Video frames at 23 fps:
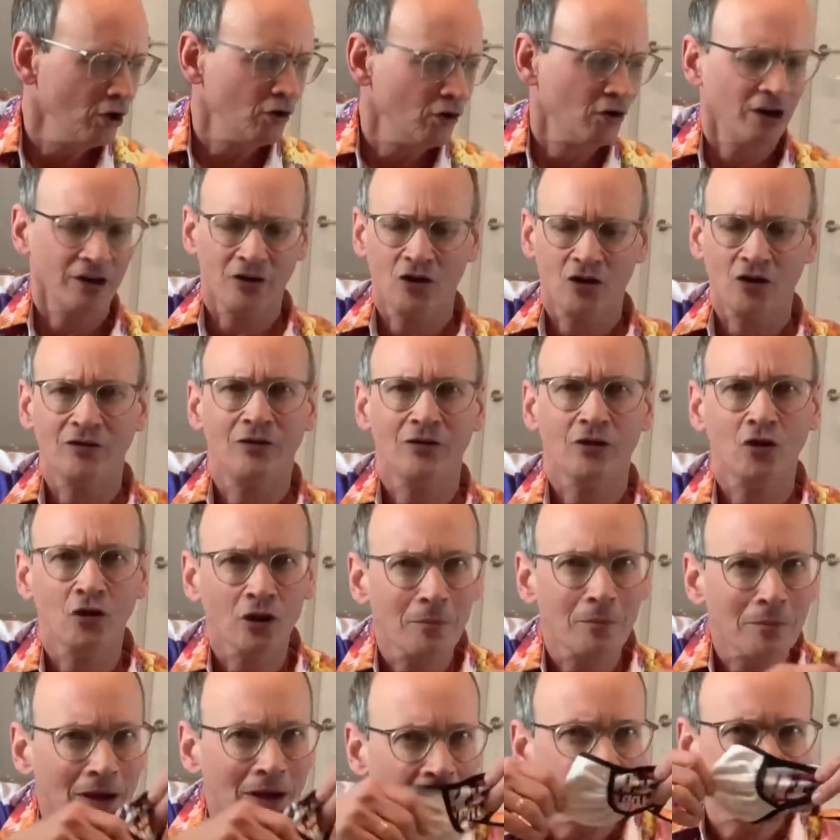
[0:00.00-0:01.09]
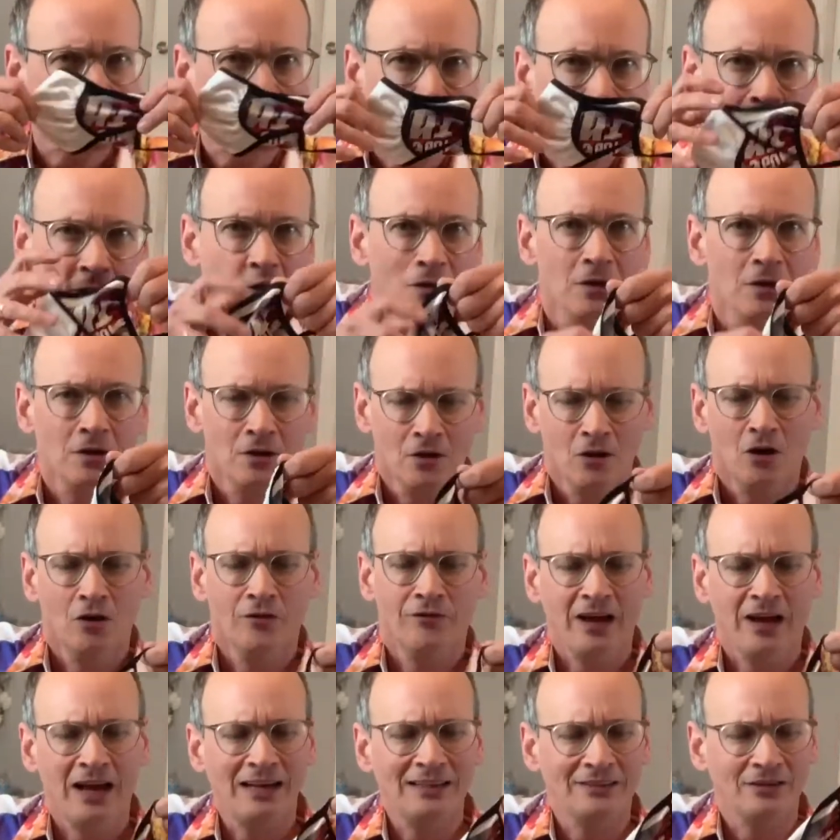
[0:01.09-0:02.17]
You can either go a mask or
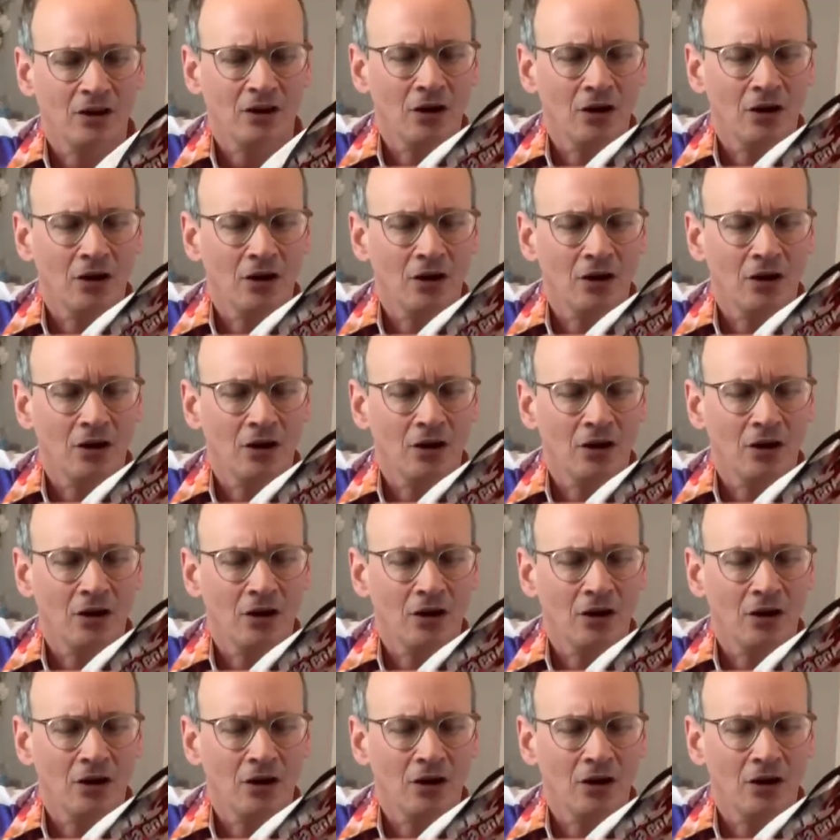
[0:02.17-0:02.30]
visor,